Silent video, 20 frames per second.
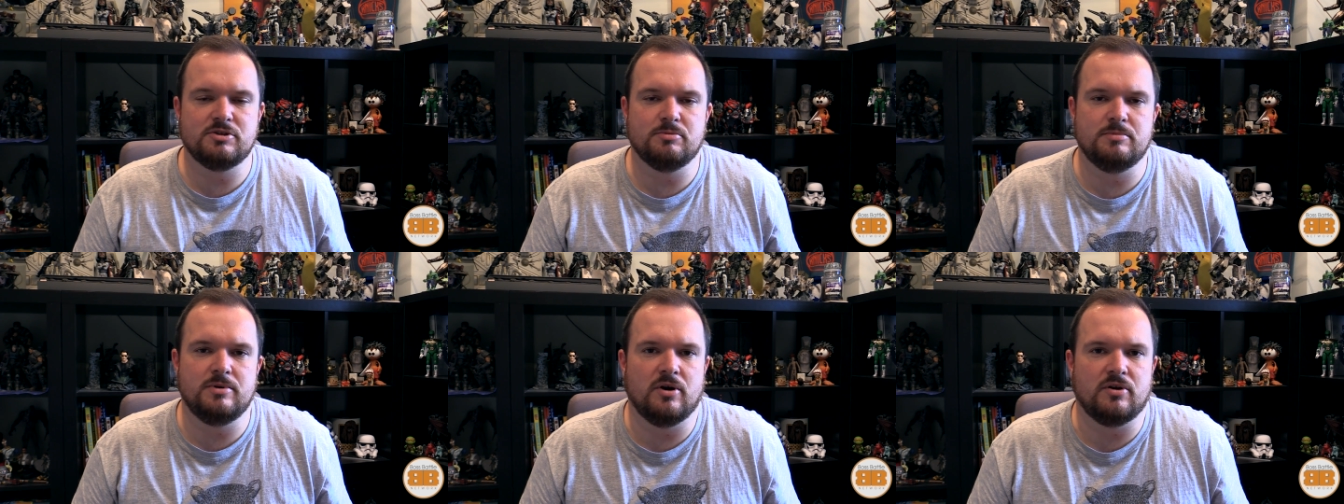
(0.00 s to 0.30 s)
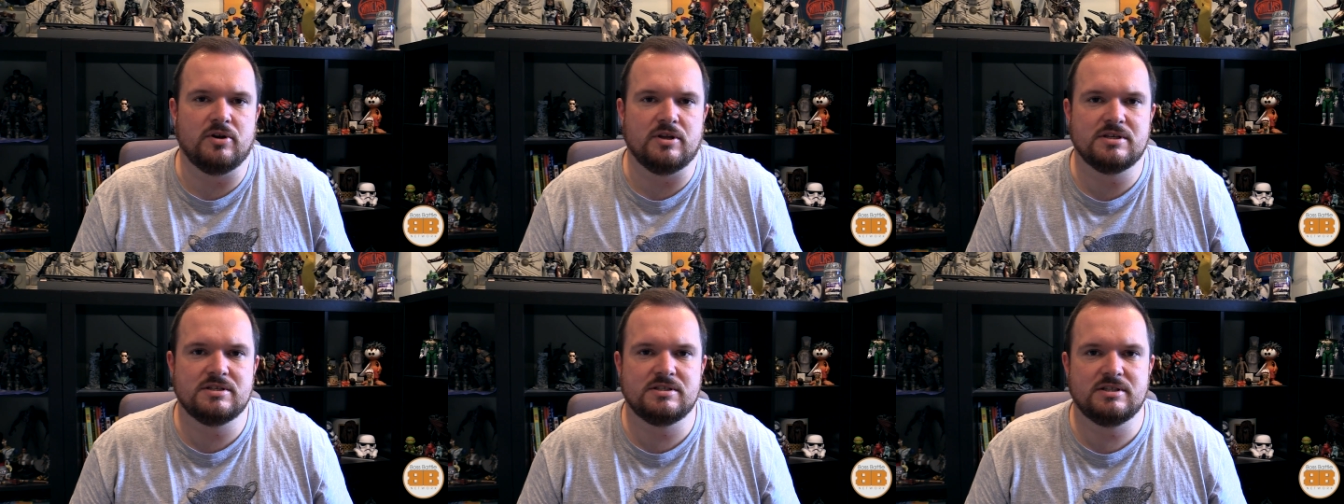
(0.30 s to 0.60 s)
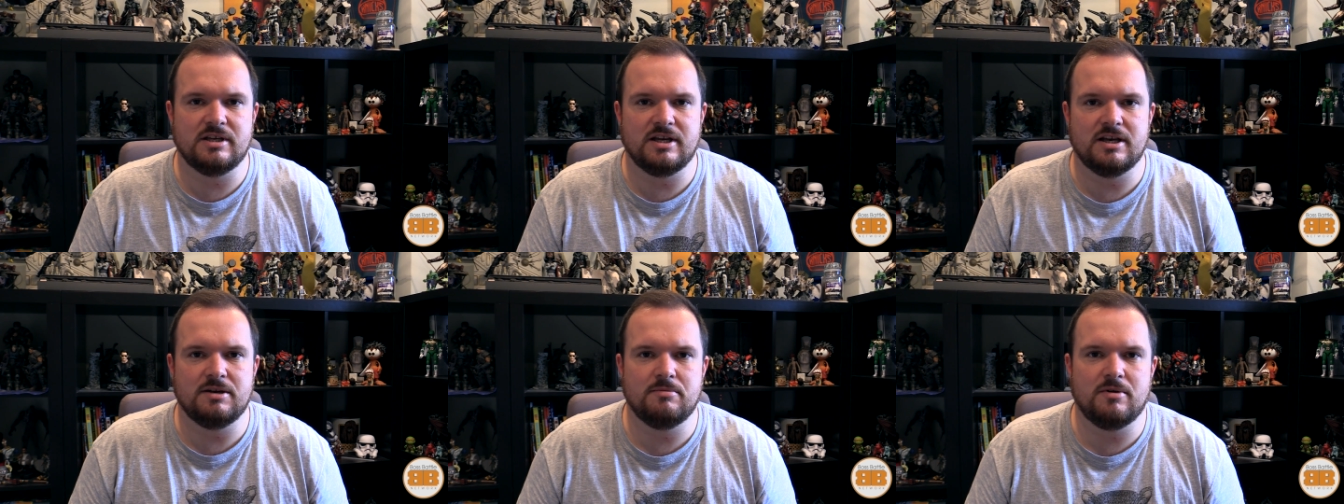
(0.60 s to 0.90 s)
to be
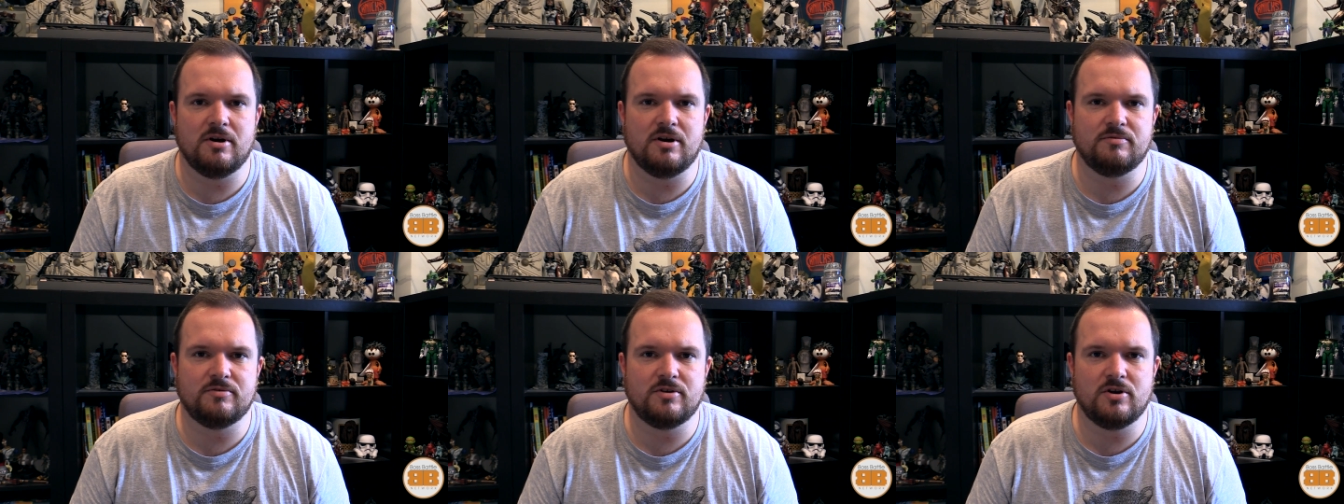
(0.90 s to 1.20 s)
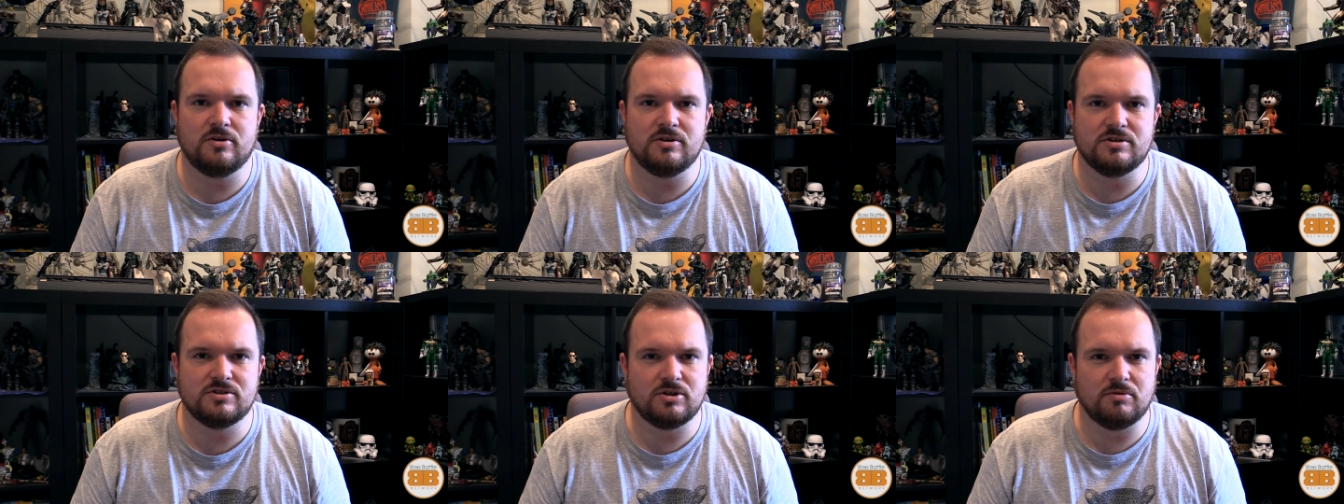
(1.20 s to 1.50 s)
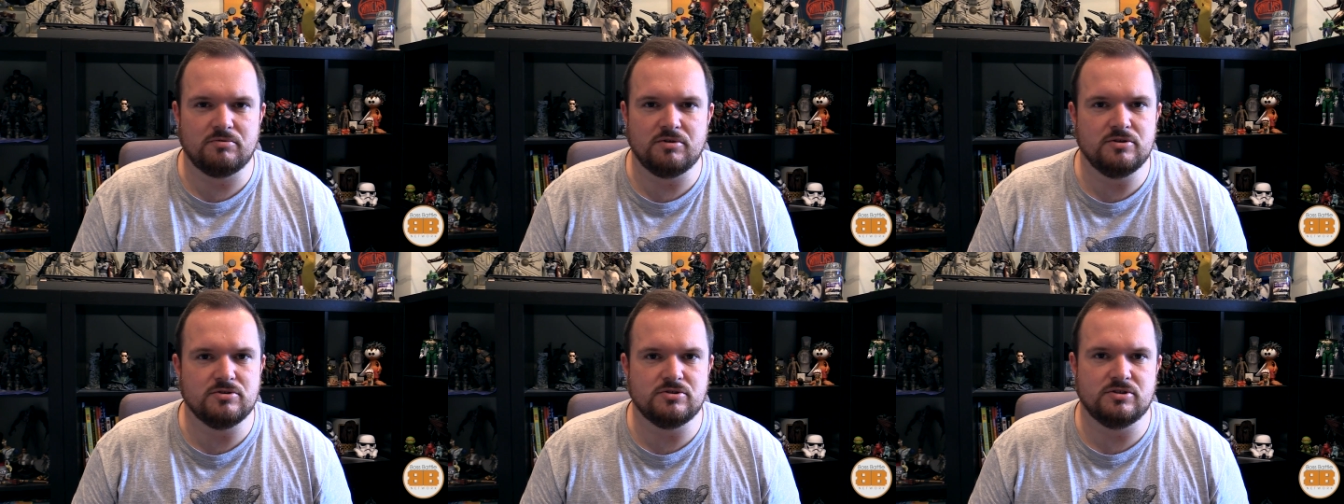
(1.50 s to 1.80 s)
honest, I've kind of
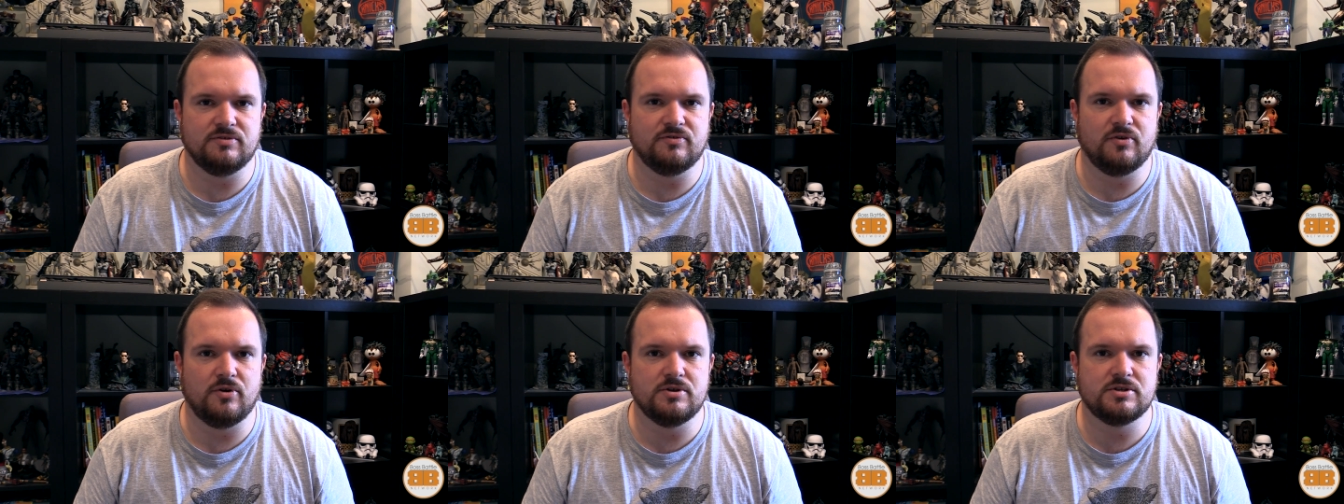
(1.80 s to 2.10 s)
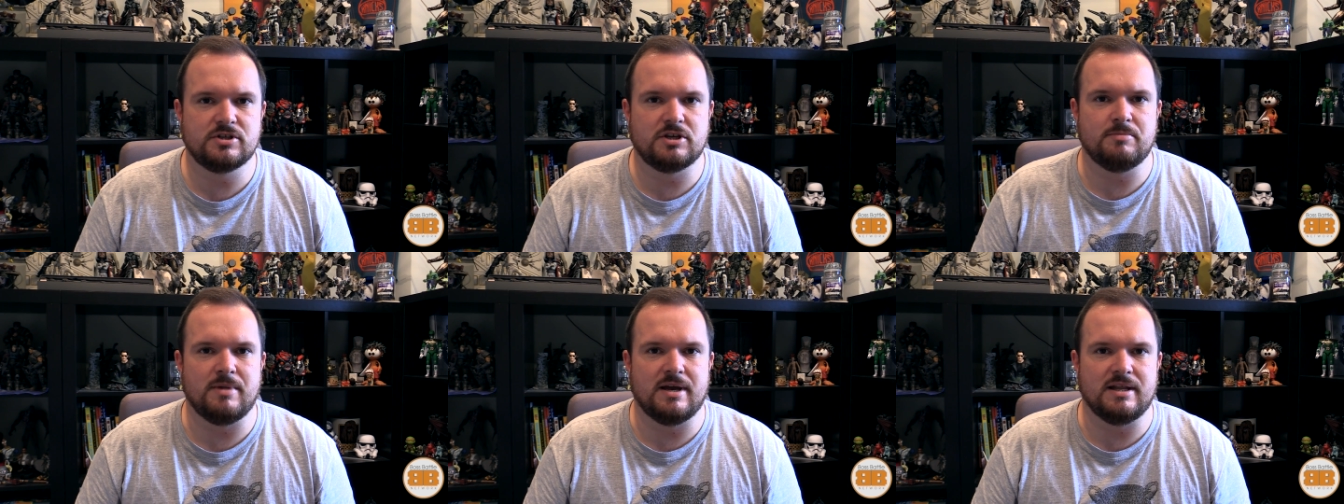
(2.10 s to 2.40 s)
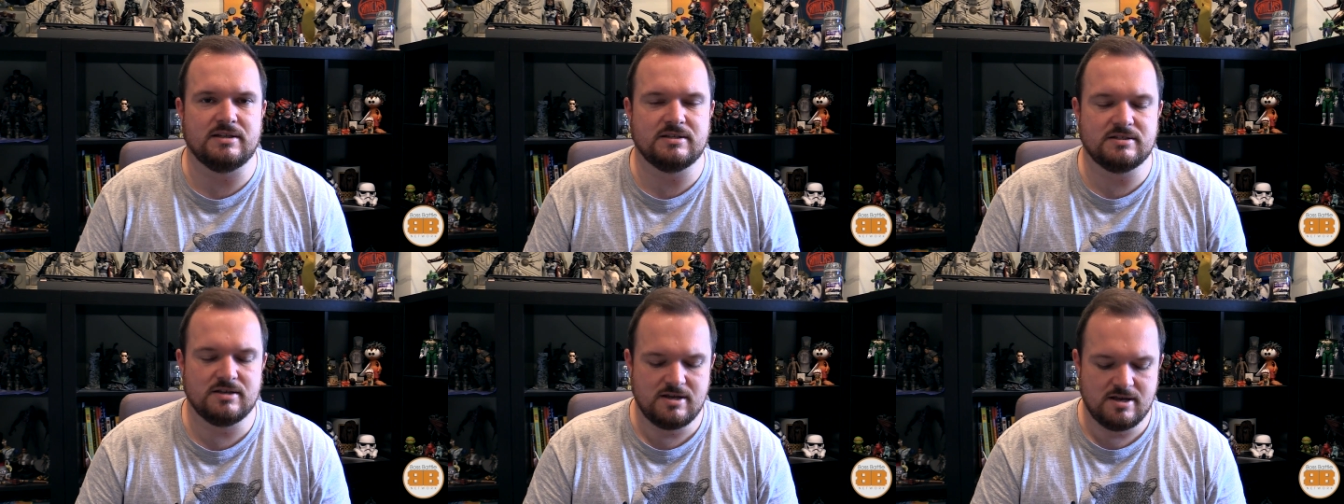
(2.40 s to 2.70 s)
stopped using the voice
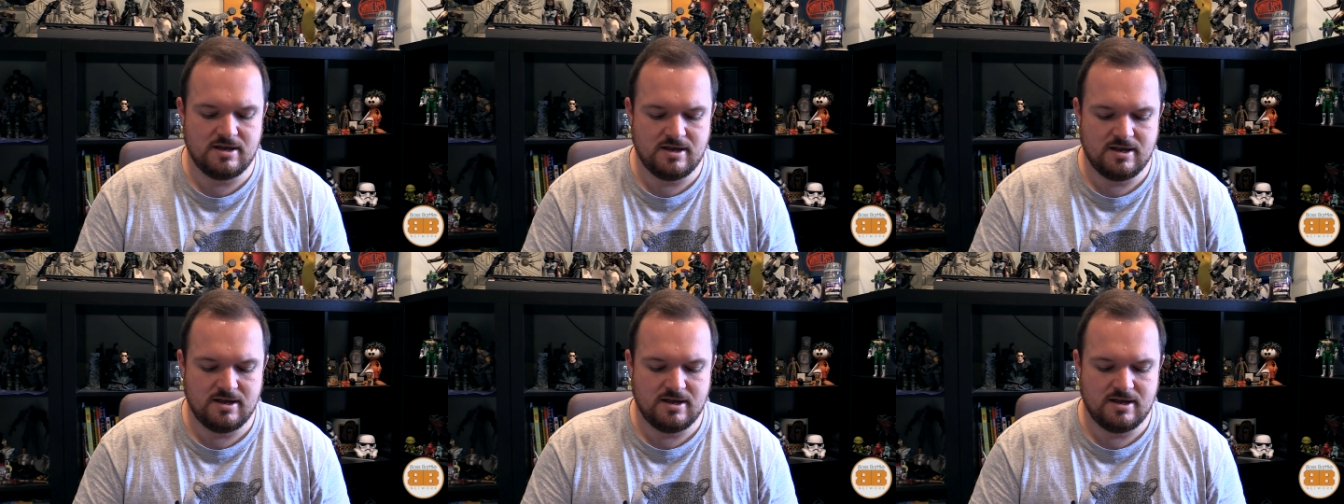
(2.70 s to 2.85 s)
commands,